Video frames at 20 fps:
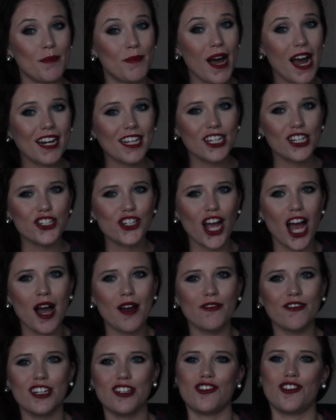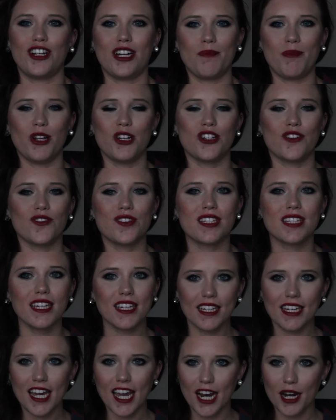the Body Shop featuring a bunch of
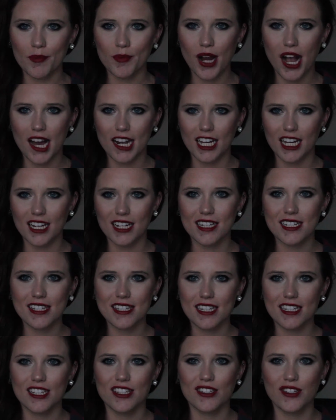skincare products,